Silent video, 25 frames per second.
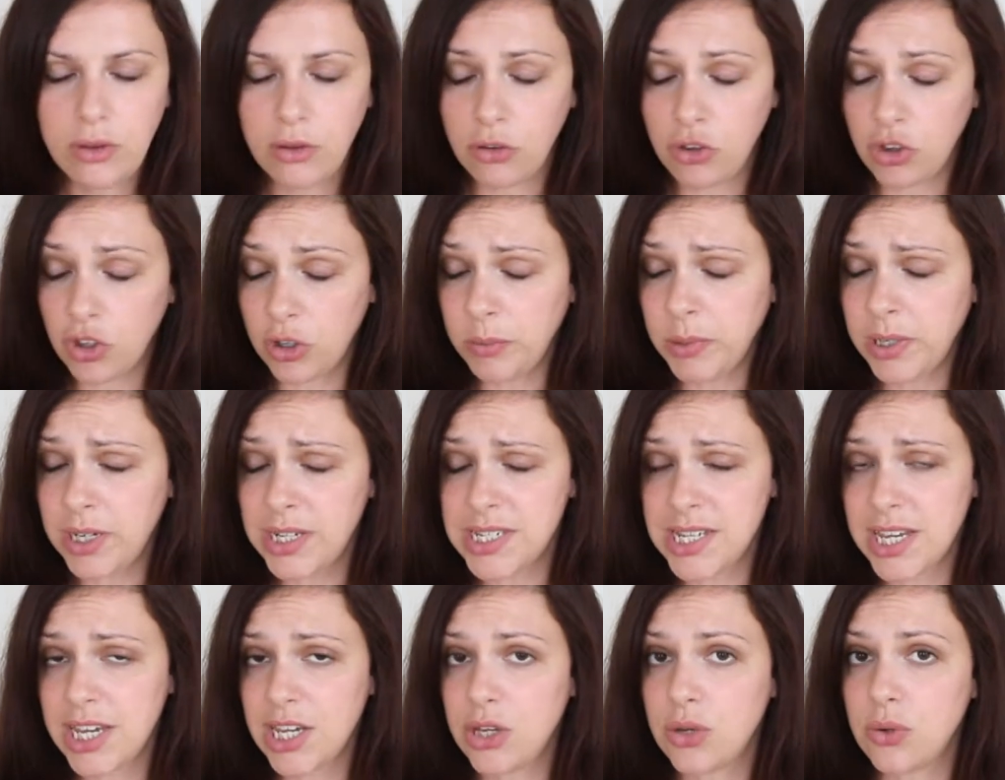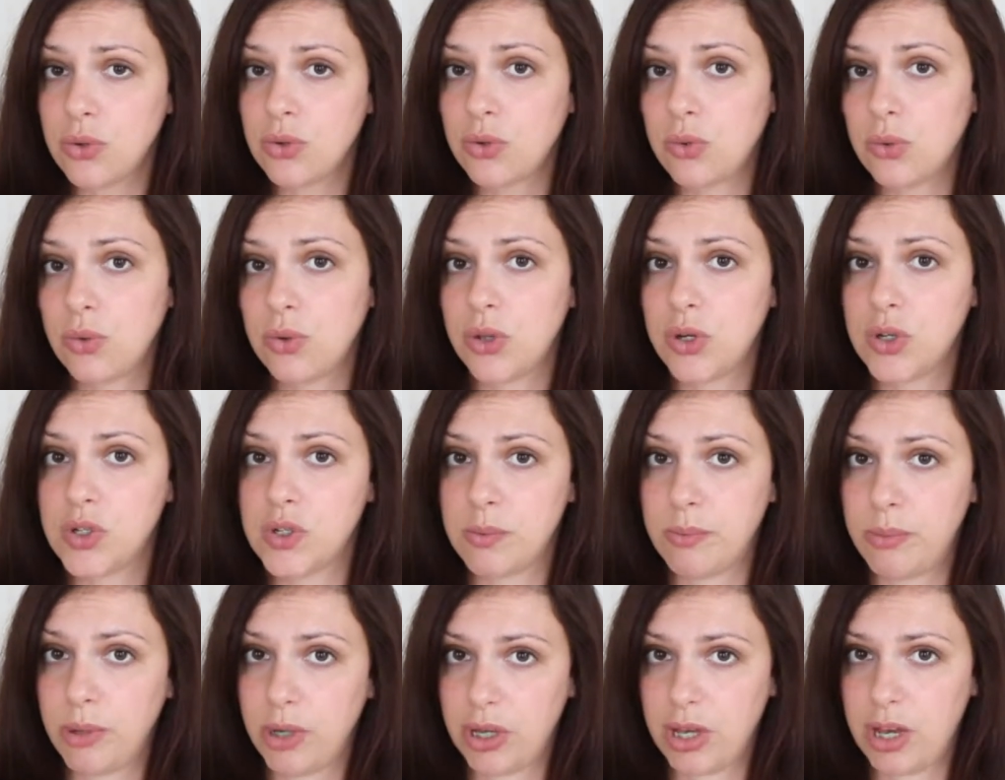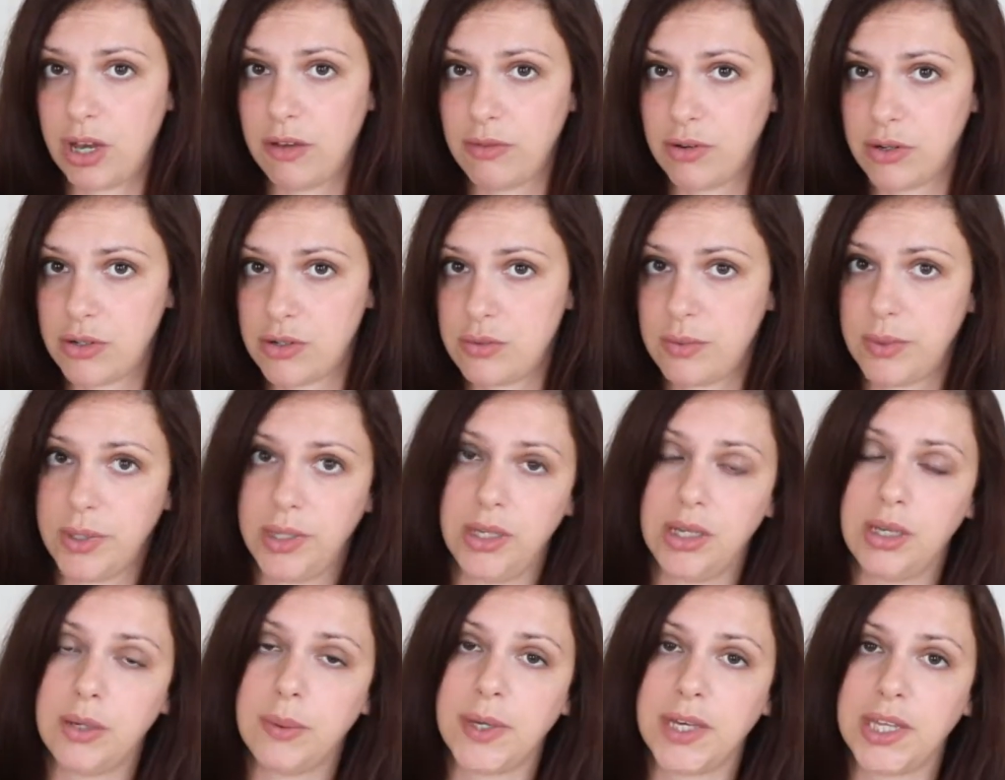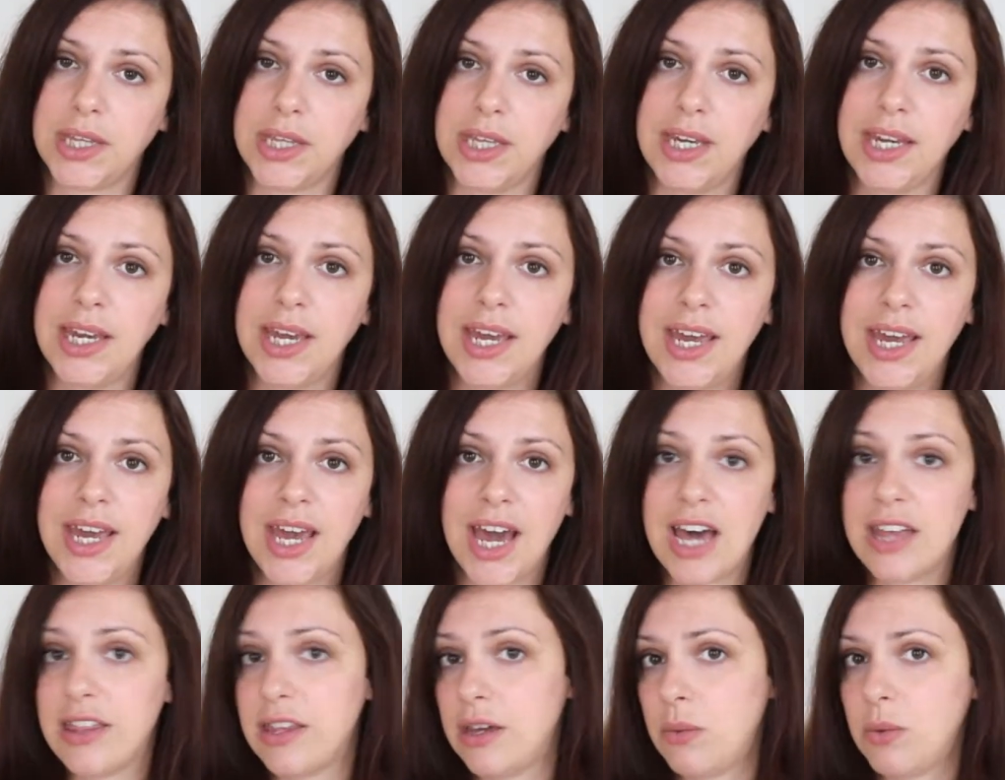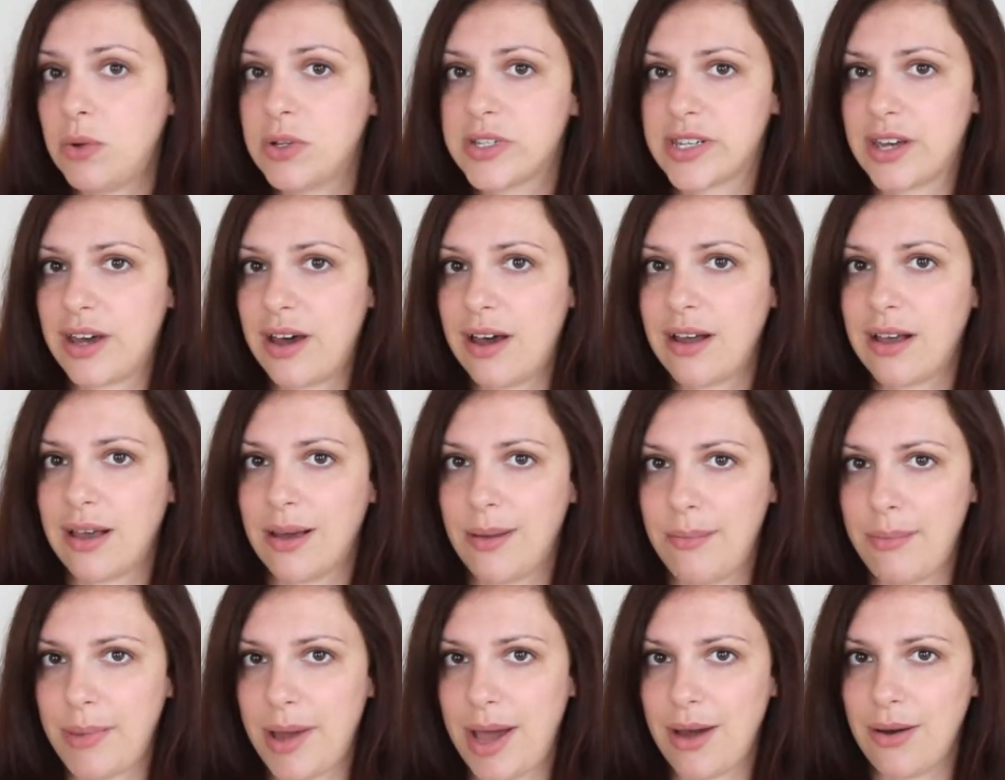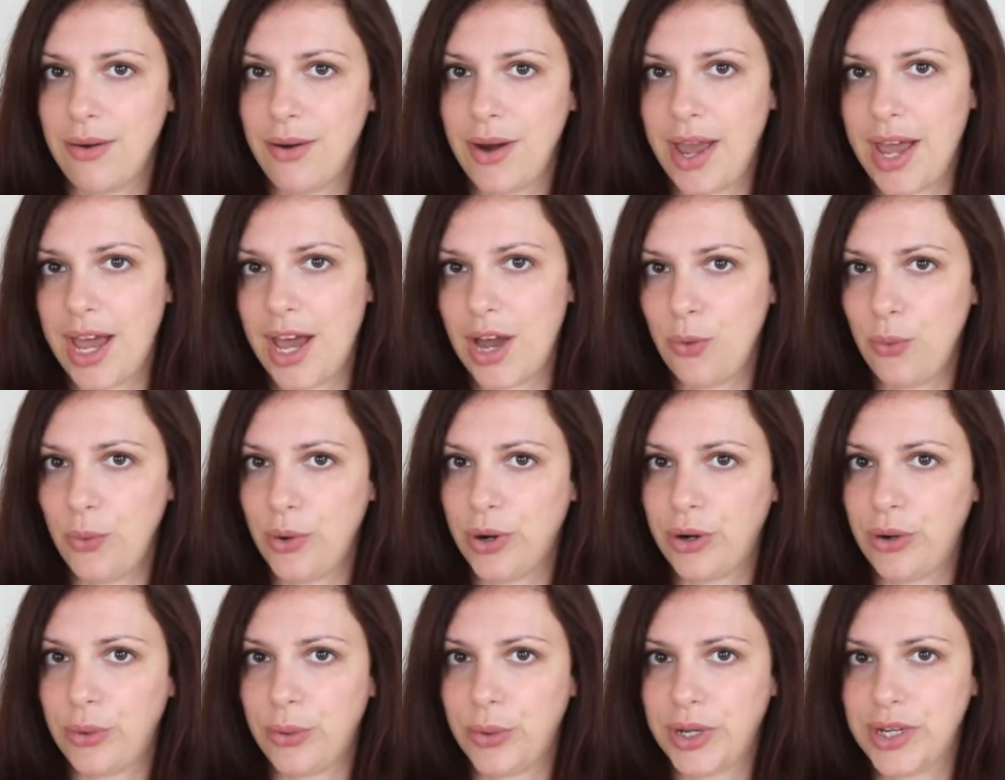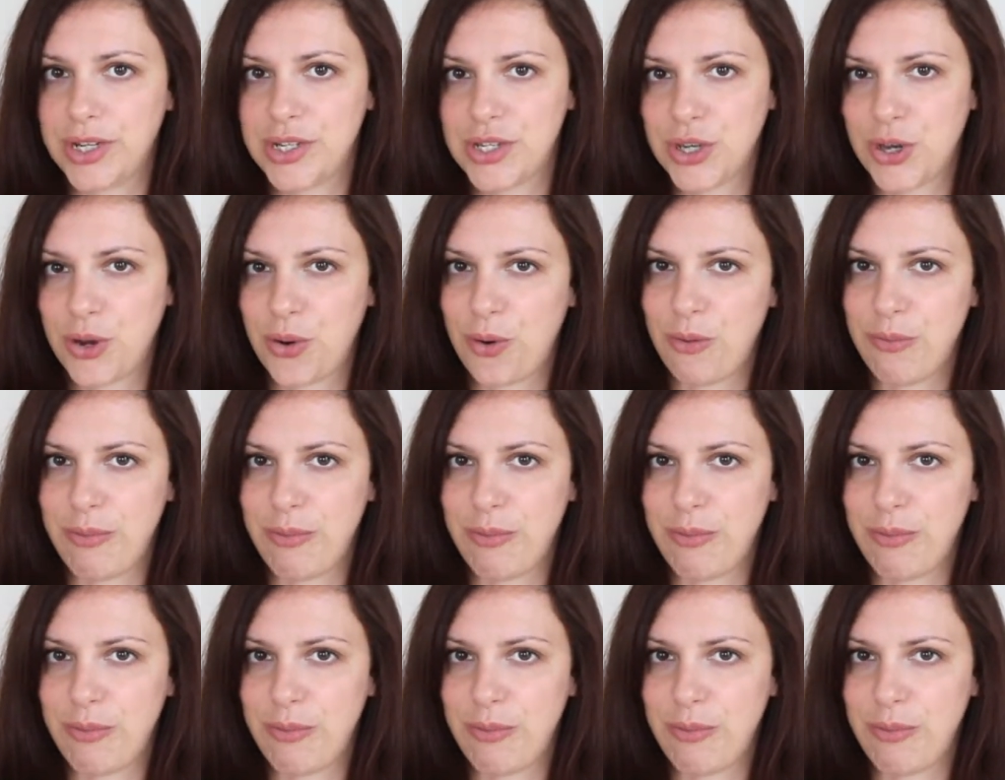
So I'm going to take you through those book covers really quickly, and then we'll talk about how we're going to go